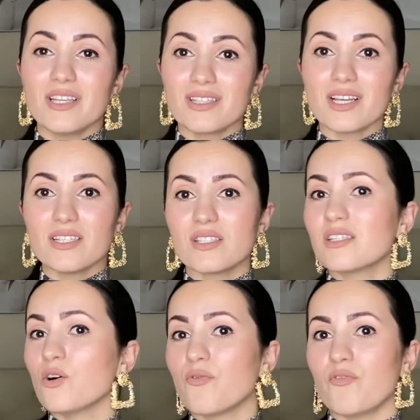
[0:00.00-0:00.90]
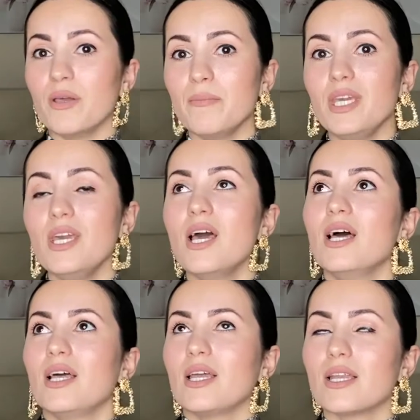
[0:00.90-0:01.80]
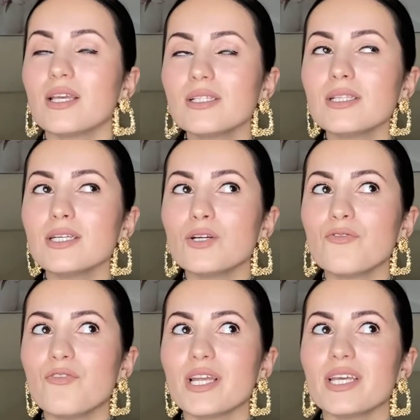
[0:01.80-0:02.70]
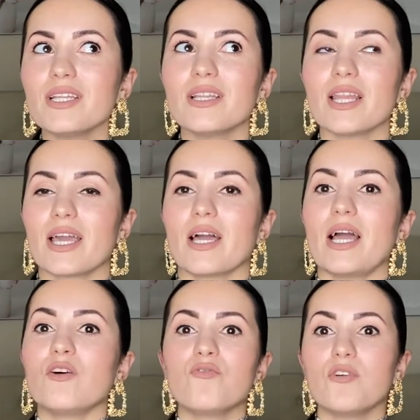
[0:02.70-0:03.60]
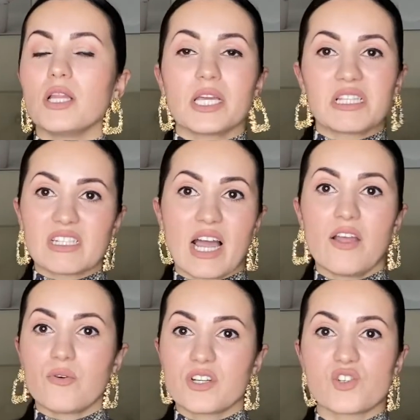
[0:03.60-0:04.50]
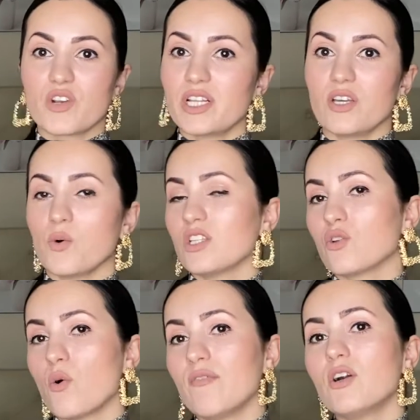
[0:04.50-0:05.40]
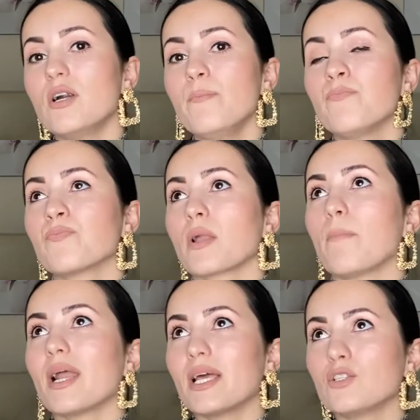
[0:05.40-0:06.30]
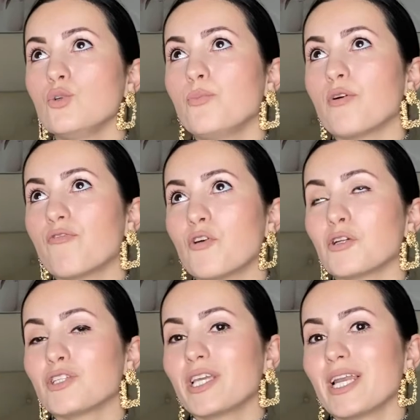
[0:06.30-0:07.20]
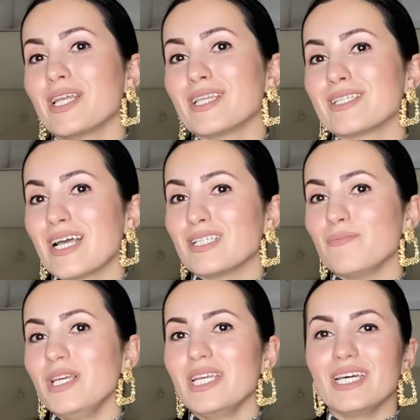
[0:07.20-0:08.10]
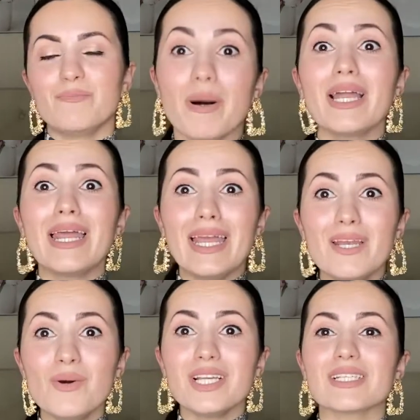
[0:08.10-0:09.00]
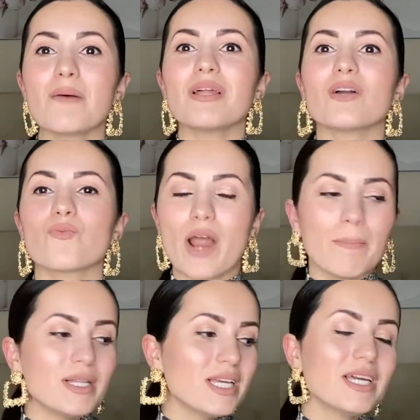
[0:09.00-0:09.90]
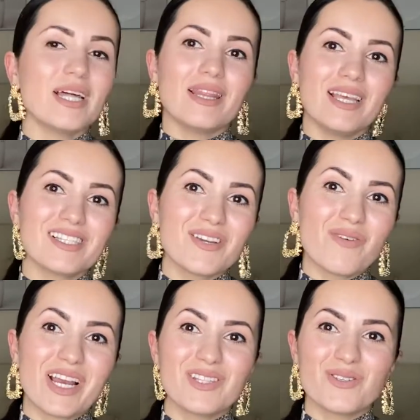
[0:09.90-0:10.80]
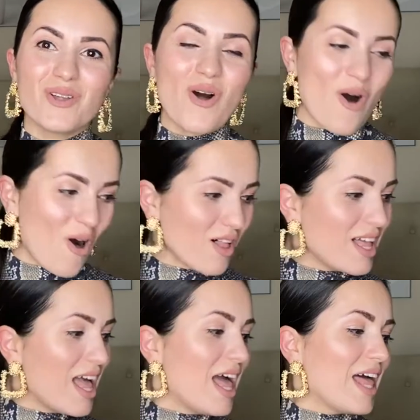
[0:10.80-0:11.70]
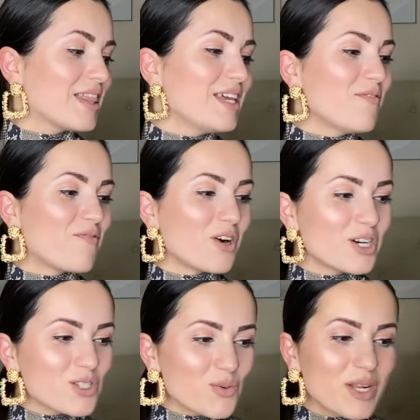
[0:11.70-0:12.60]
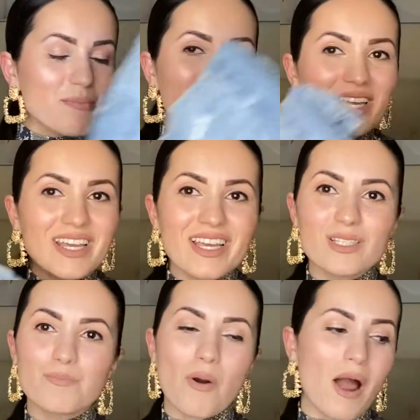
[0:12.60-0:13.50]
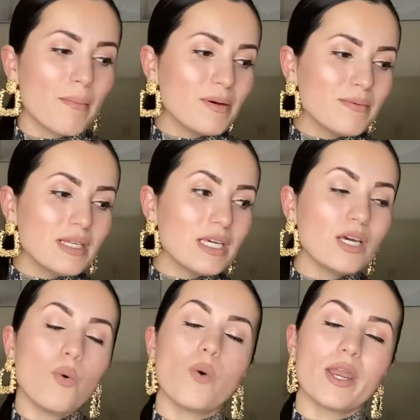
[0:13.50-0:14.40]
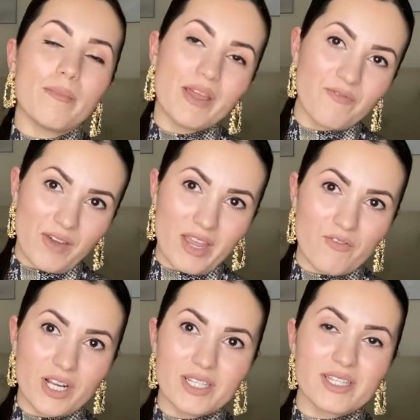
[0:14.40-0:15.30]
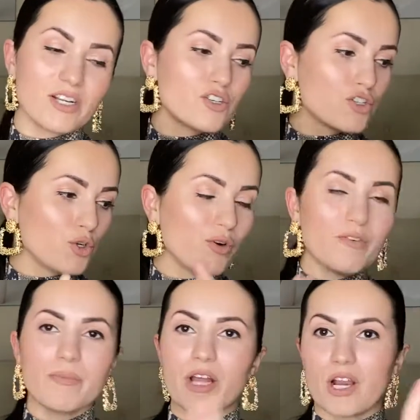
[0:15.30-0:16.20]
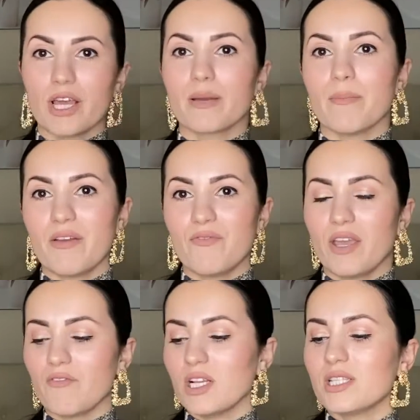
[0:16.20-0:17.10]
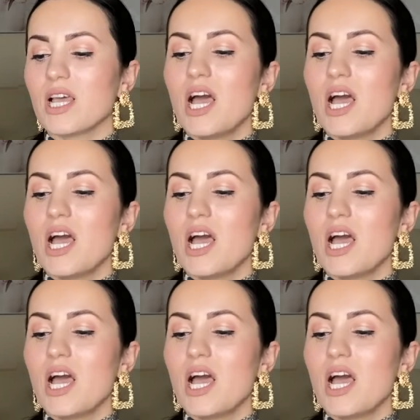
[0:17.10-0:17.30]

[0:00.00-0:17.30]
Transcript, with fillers: It does still fit me. It is a little fitted. Like, I don't feel like it's tight or restricting whatsoever, but I do prefer to get it in a size medium. But anyways, I'm like rambling. Let's get right into the haul. The first one being is probably one of my favorites. There's two of them that are like my favorites.